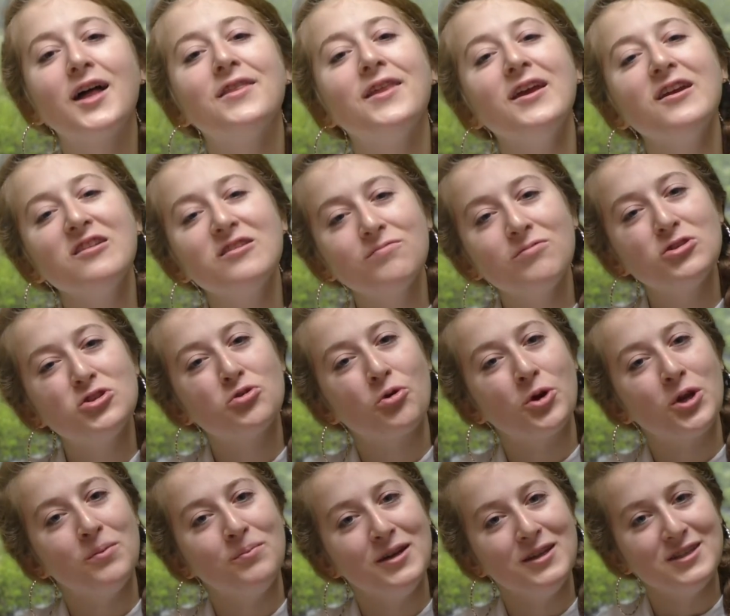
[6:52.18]
Thanks for
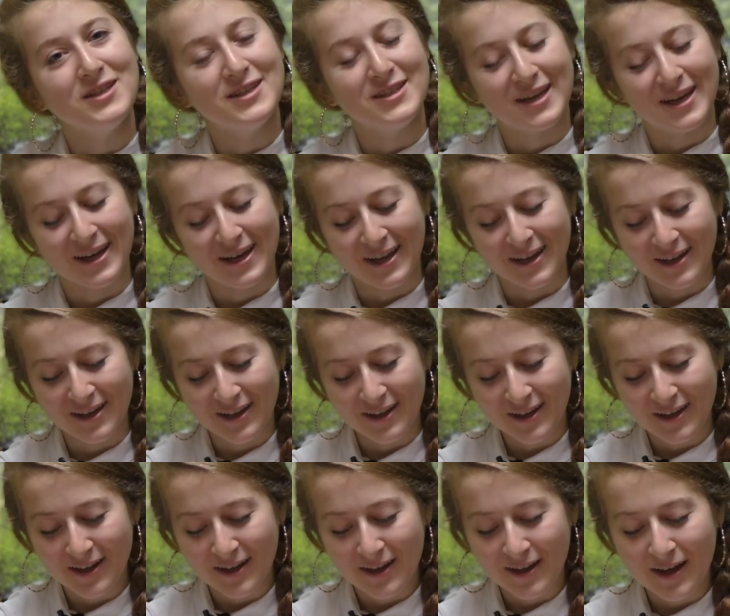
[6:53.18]
joining me today.
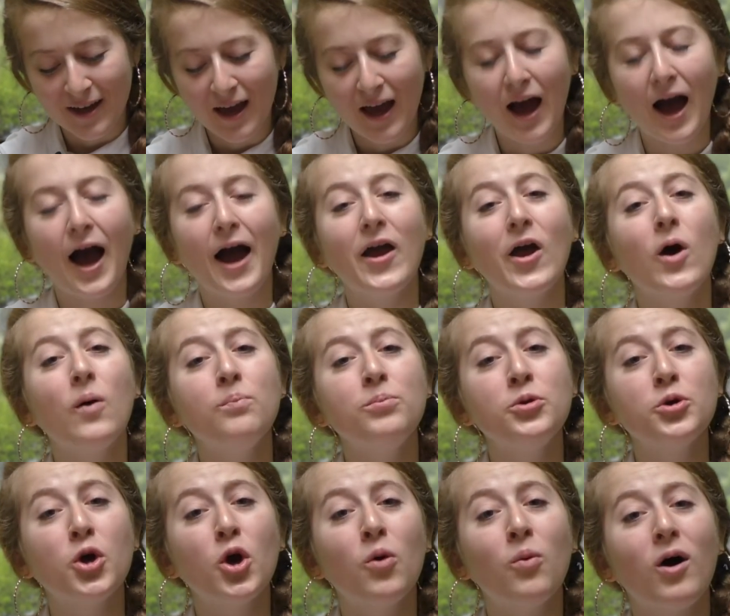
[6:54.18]
I
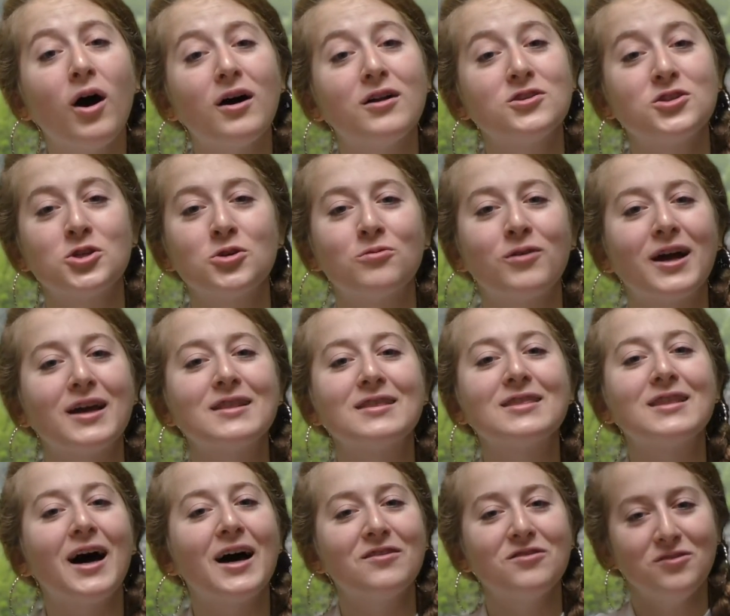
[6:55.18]
hope you go on to write
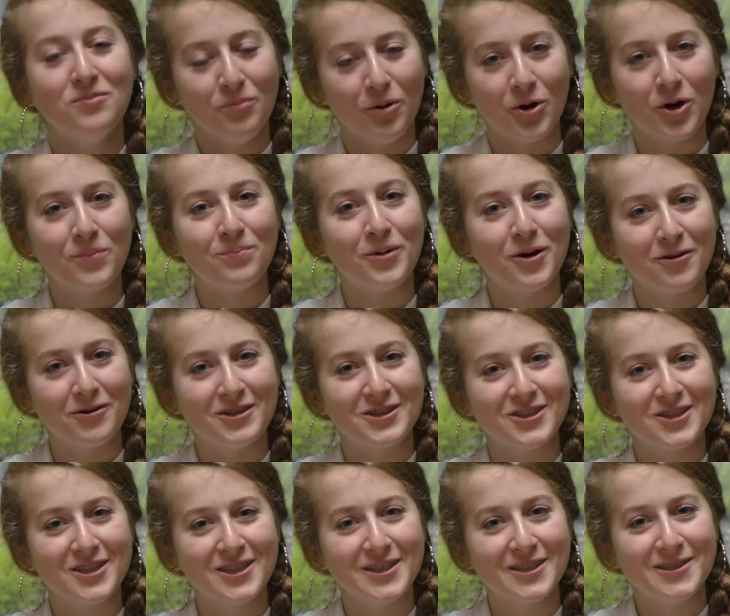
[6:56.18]
lots more
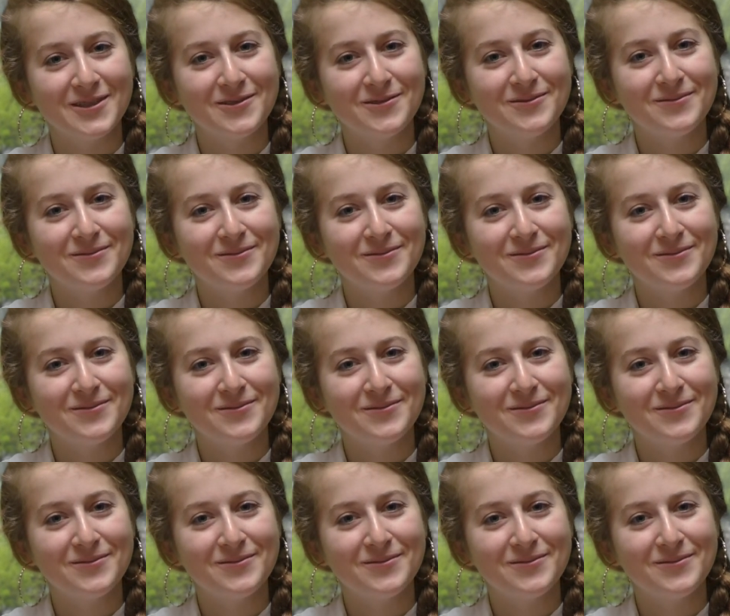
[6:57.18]
poetry.